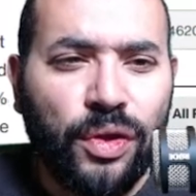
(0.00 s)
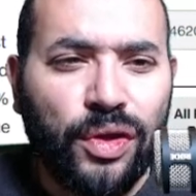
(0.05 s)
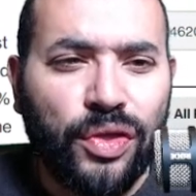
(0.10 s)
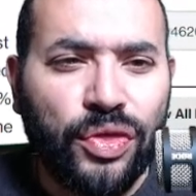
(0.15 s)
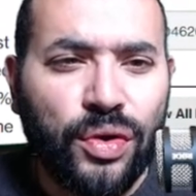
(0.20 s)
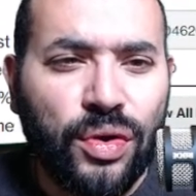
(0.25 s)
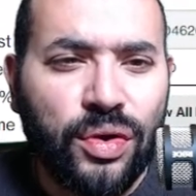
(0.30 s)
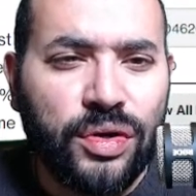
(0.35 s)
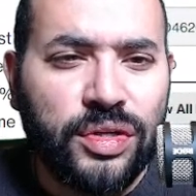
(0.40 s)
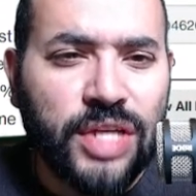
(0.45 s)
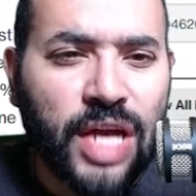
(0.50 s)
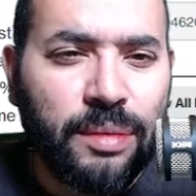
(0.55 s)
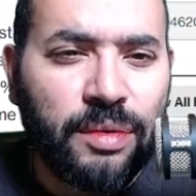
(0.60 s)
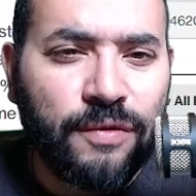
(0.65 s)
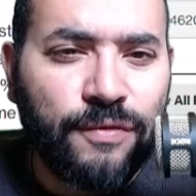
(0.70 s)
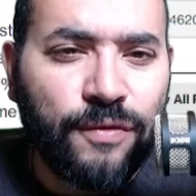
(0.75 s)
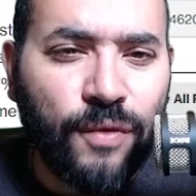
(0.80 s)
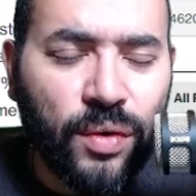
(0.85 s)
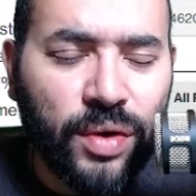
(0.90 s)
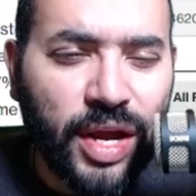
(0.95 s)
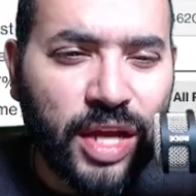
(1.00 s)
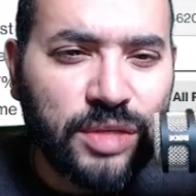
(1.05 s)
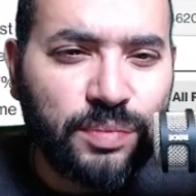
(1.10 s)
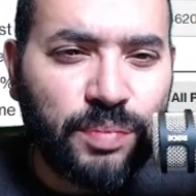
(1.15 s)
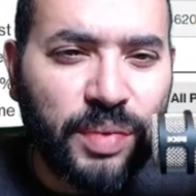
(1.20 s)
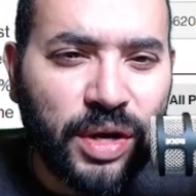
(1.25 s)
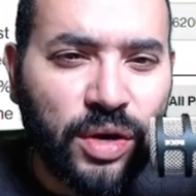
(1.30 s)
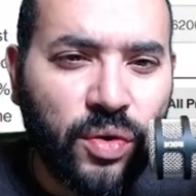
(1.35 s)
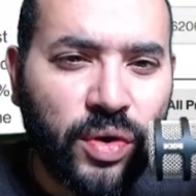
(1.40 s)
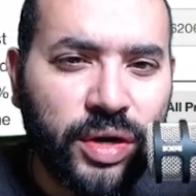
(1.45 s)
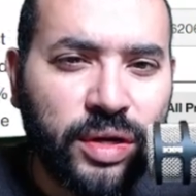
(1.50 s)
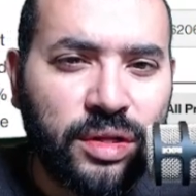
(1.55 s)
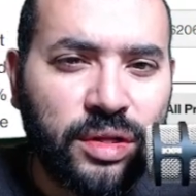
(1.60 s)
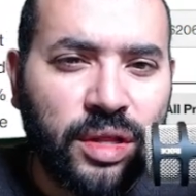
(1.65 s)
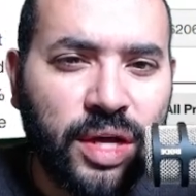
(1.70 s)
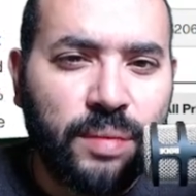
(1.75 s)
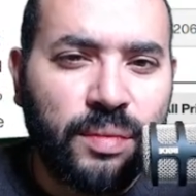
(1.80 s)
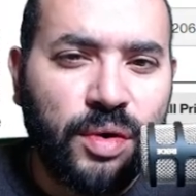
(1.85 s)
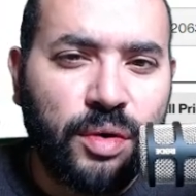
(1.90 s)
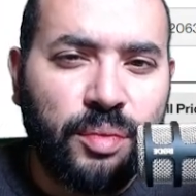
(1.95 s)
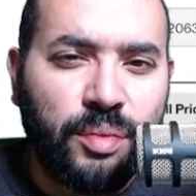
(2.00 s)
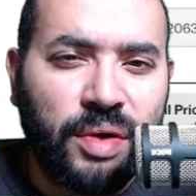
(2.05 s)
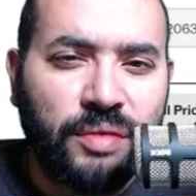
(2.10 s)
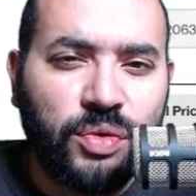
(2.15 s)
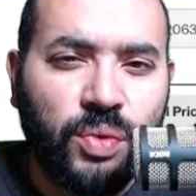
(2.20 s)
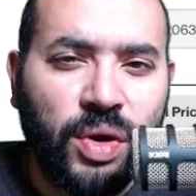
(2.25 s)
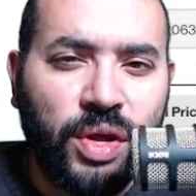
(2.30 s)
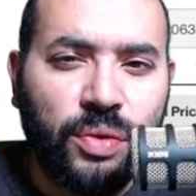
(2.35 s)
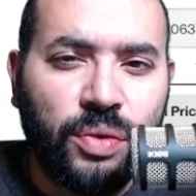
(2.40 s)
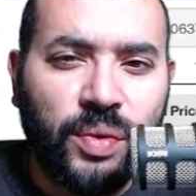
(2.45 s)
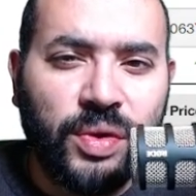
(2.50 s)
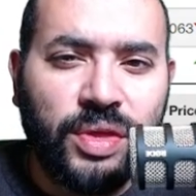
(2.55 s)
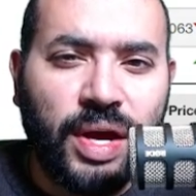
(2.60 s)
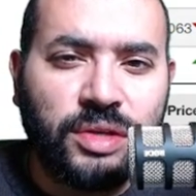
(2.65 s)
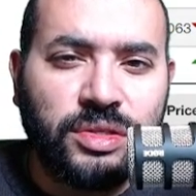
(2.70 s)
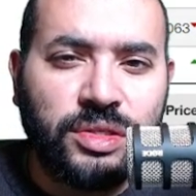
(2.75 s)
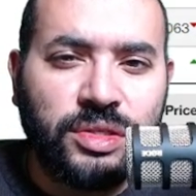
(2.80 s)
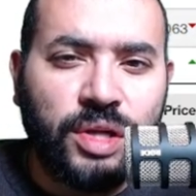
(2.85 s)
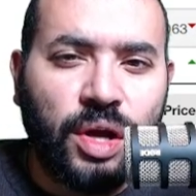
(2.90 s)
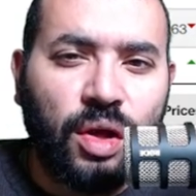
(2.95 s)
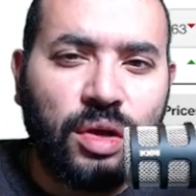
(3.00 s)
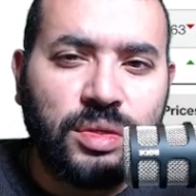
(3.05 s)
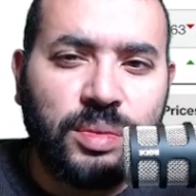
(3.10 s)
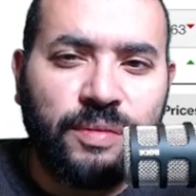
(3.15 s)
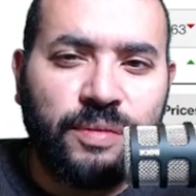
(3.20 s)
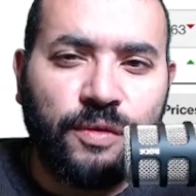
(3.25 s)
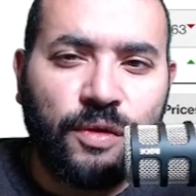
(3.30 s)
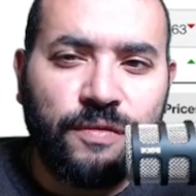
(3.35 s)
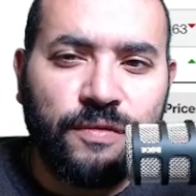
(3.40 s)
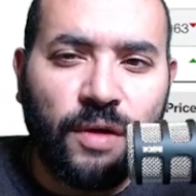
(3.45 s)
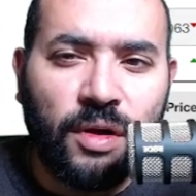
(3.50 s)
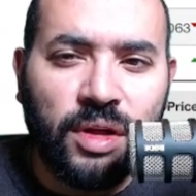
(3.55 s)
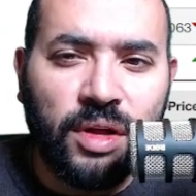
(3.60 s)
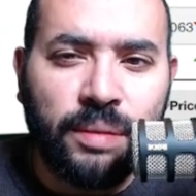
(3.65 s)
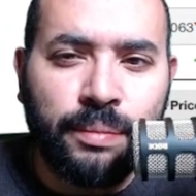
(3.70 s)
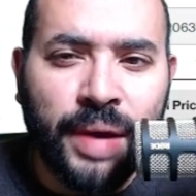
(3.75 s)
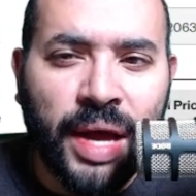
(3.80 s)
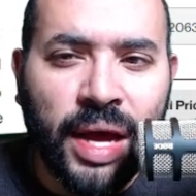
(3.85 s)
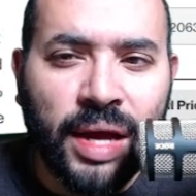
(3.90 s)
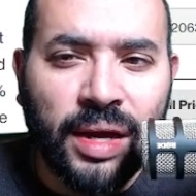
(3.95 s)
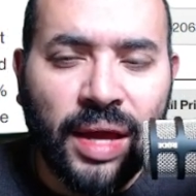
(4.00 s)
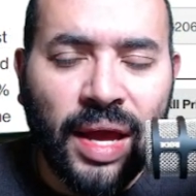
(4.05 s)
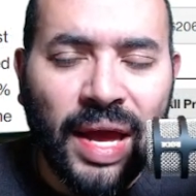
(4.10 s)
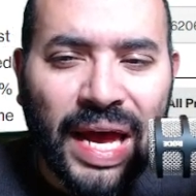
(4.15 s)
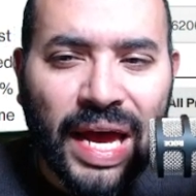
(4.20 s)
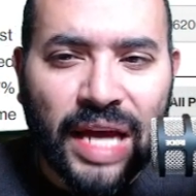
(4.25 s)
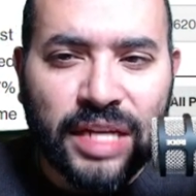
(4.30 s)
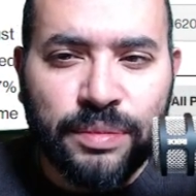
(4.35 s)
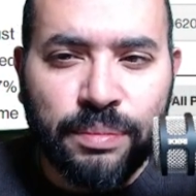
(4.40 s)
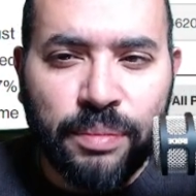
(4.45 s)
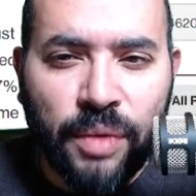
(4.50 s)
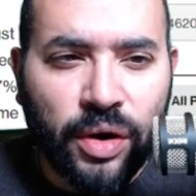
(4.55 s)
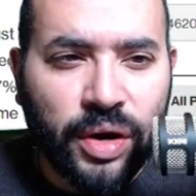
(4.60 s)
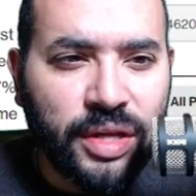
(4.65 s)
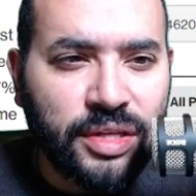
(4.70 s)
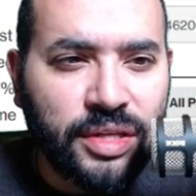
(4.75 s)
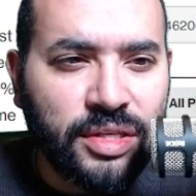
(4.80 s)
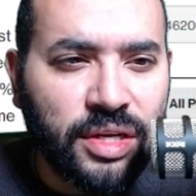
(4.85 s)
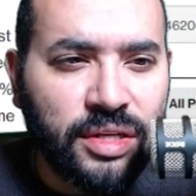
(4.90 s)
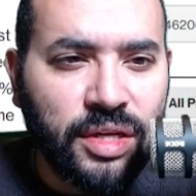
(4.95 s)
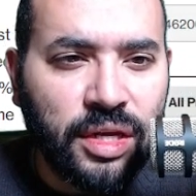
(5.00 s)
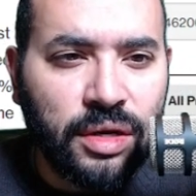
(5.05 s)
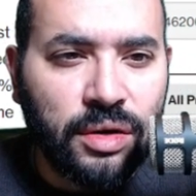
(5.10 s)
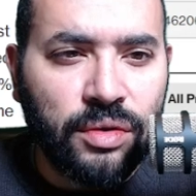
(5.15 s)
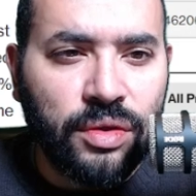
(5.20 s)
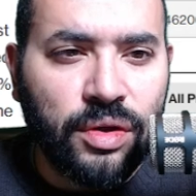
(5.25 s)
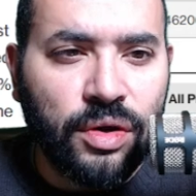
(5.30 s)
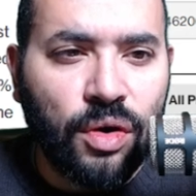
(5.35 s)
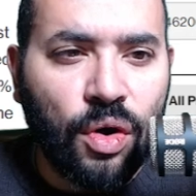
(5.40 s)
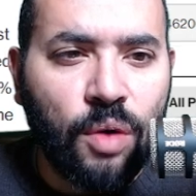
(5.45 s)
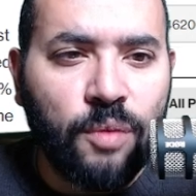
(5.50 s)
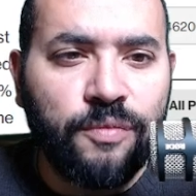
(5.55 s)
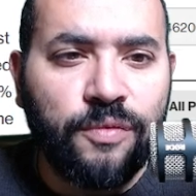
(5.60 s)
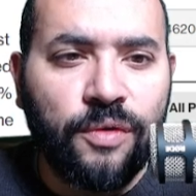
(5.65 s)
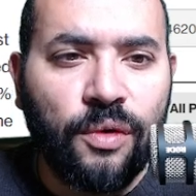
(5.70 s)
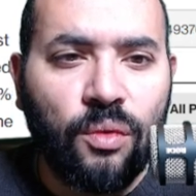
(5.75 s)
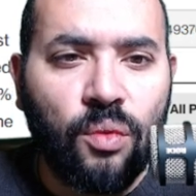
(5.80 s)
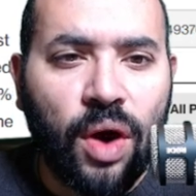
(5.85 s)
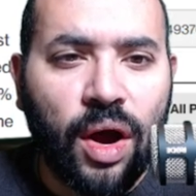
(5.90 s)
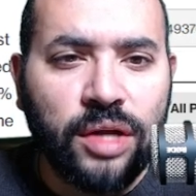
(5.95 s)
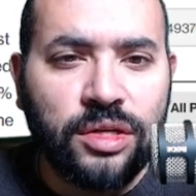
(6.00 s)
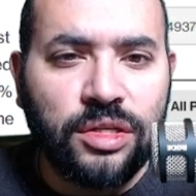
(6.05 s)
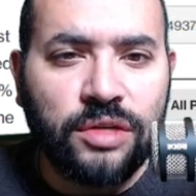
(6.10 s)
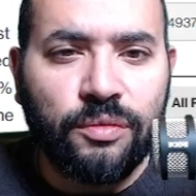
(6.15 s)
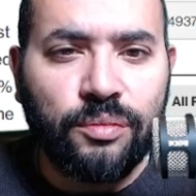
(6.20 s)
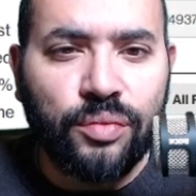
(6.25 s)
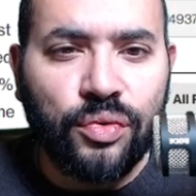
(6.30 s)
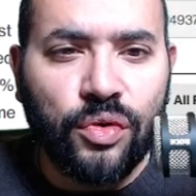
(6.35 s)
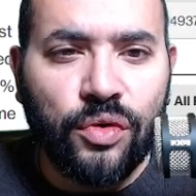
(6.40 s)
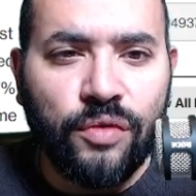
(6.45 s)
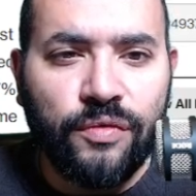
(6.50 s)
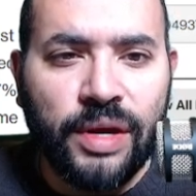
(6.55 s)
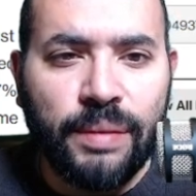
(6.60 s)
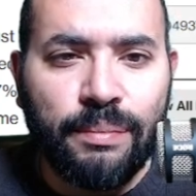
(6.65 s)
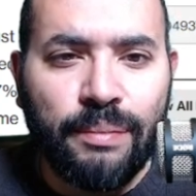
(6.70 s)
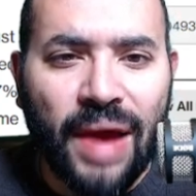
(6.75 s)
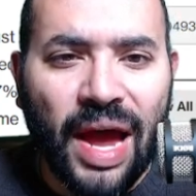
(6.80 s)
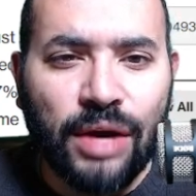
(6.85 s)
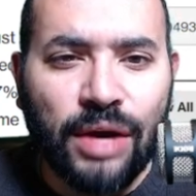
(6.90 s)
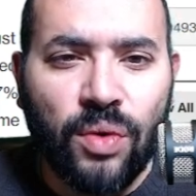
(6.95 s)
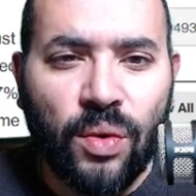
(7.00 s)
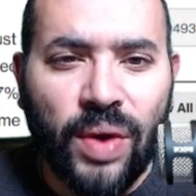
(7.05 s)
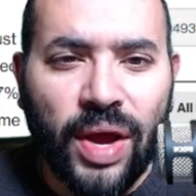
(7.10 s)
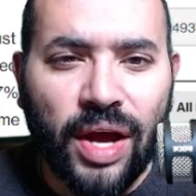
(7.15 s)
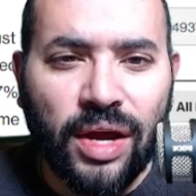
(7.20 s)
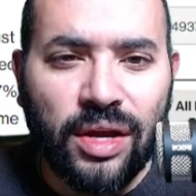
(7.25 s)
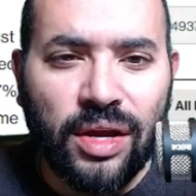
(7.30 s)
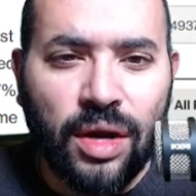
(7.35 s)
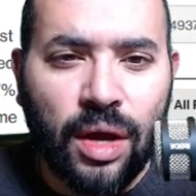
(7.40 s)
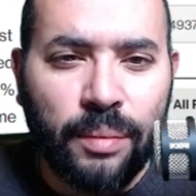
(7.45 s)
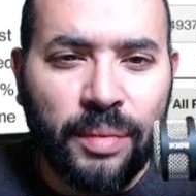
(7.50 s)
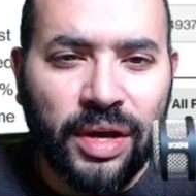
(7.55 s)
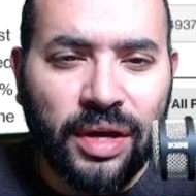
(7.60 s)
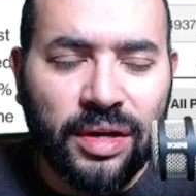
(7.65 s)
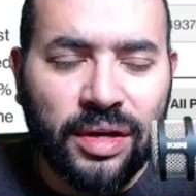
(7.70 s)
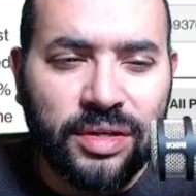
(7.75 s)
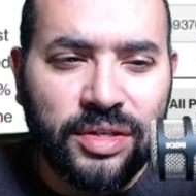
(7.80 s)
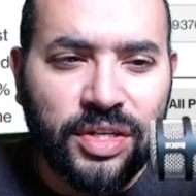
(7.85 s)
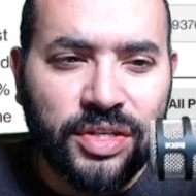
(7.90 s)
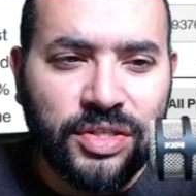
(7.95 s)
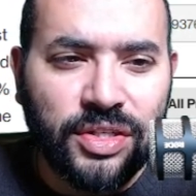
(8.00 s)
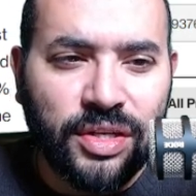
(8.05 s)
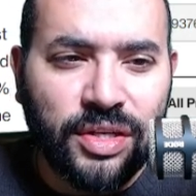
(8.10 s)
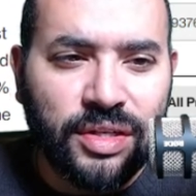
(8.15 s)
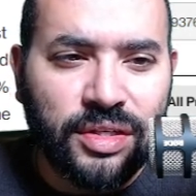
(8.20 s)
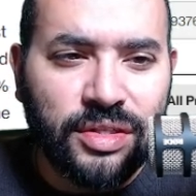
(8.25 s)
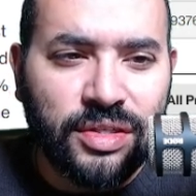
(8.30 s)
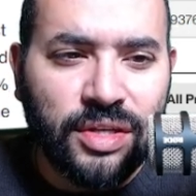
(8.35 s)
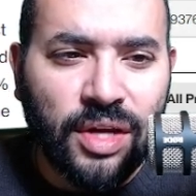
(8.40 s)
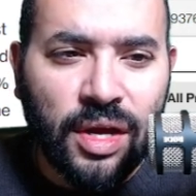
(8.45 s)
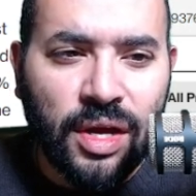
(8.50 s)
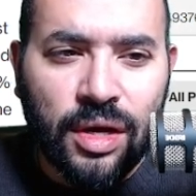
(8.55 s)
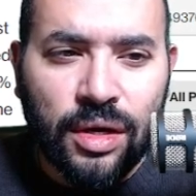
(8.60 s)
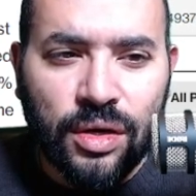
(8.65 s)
the third time in four days, Bitcoin clambered above $23,000 before falling back as markets continued their hopeful watch of improving macroeconomic conditions.